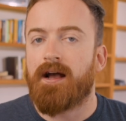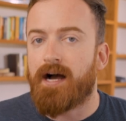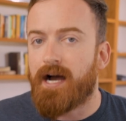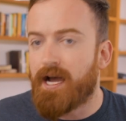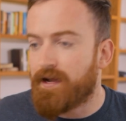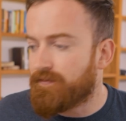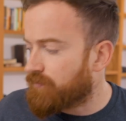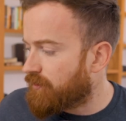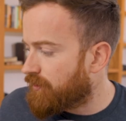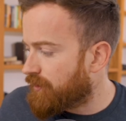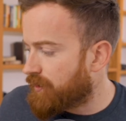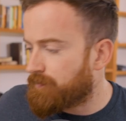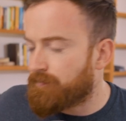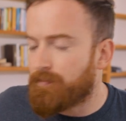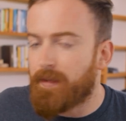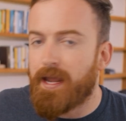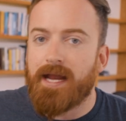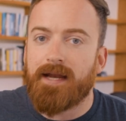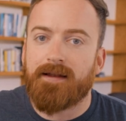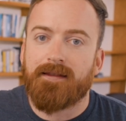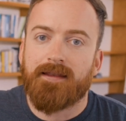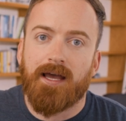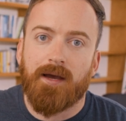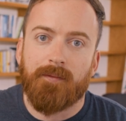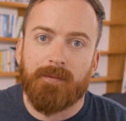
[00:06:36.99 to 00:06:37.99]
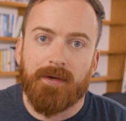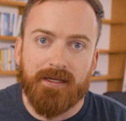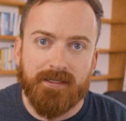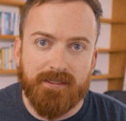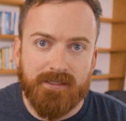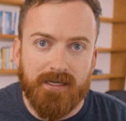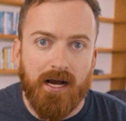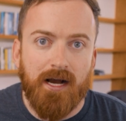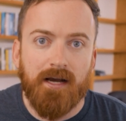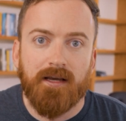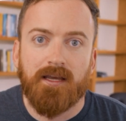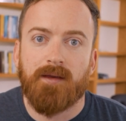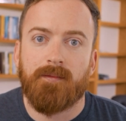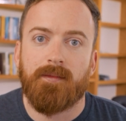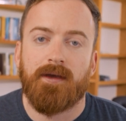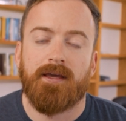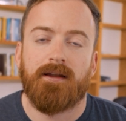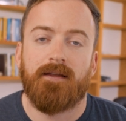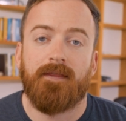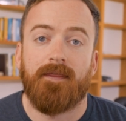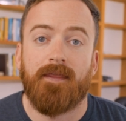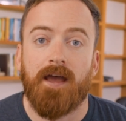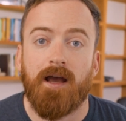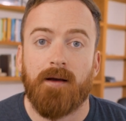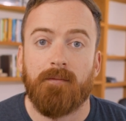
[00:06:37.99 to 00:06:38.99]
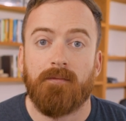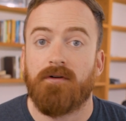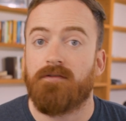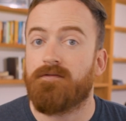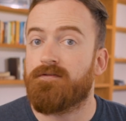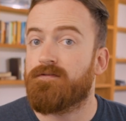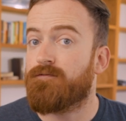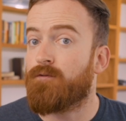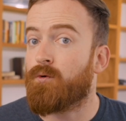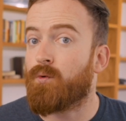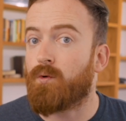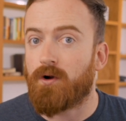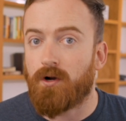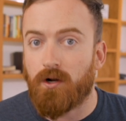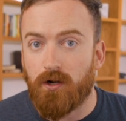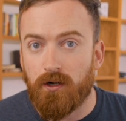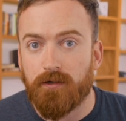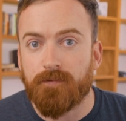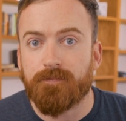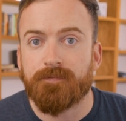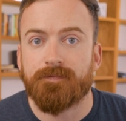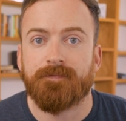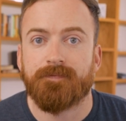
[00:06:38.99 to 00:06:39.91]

I've already made them and documented them for her.